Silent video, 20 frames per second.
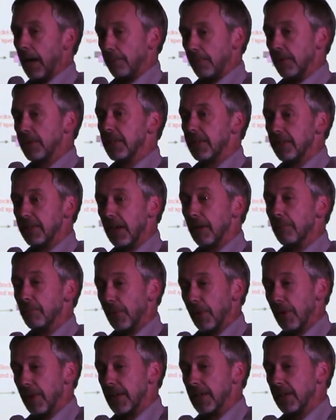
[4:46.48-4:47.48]
happened in that
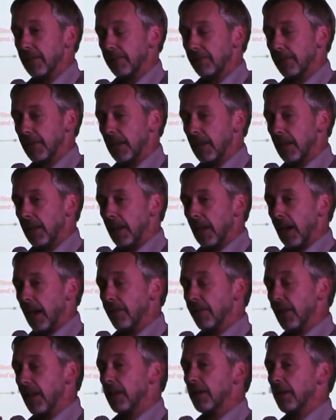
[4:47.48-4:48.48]
brain.
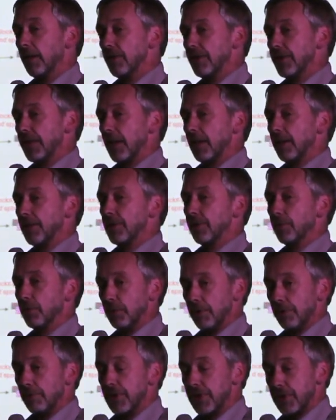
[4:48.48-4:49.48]
And that goes out to
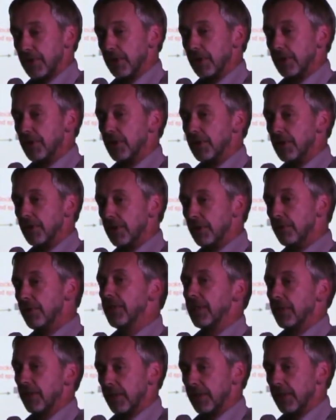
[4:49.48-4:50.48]
all the researchers
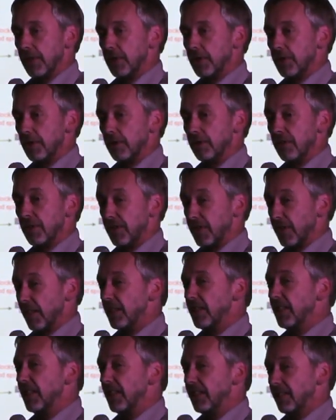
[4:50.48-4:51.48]
using the tissue because they
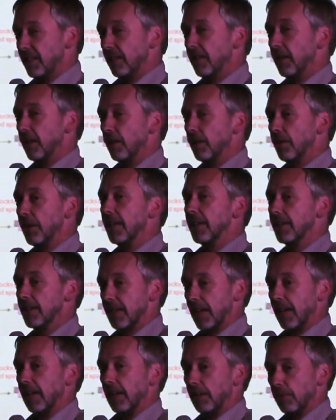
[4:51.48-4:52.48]
need to know
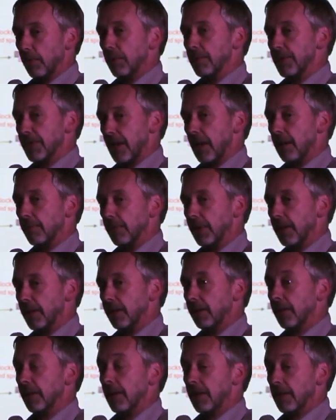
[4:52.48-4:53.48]
exactly what was
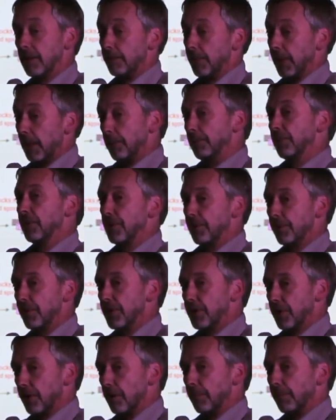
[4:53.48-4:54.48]
happening to be able to
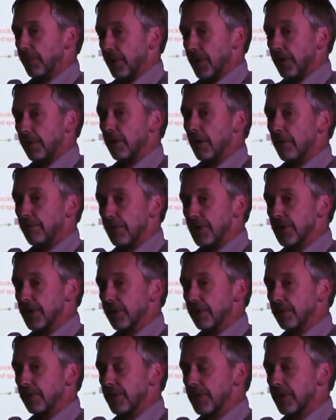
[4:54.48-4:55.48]
interpret their own
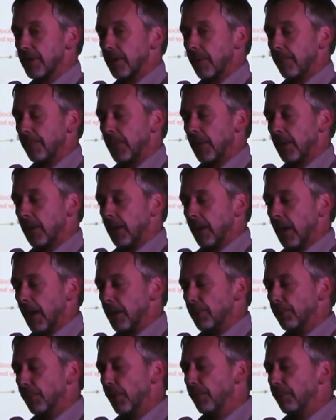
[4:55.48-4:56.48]
results.
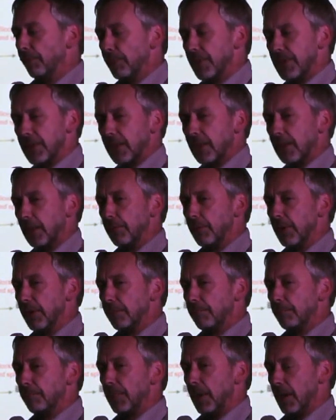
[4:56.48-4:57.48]
And the problem, particularly
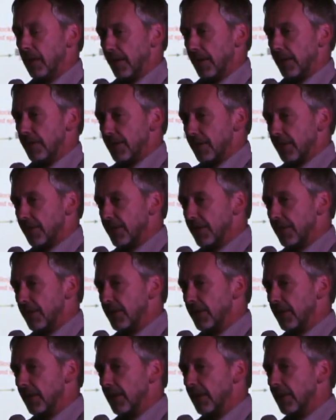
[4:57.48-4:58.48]
with Parkinson's
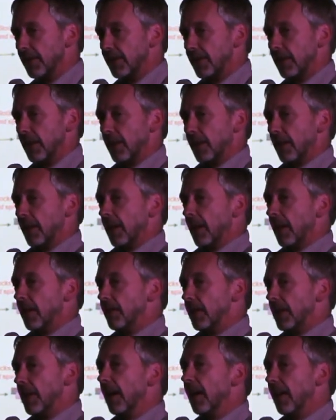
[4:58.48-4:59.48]
disease,
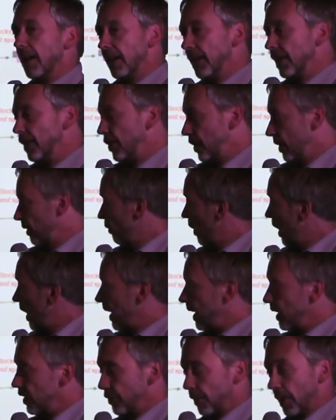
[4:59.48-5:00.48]
in the age
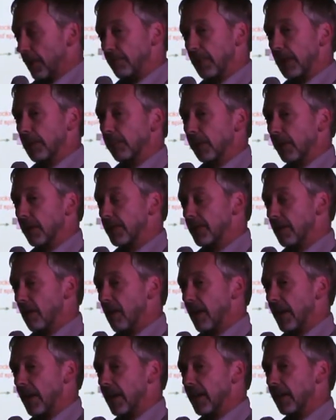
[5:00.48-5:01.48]
range where people are
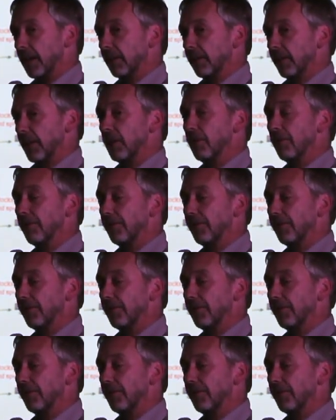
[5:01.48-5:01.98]
dying, they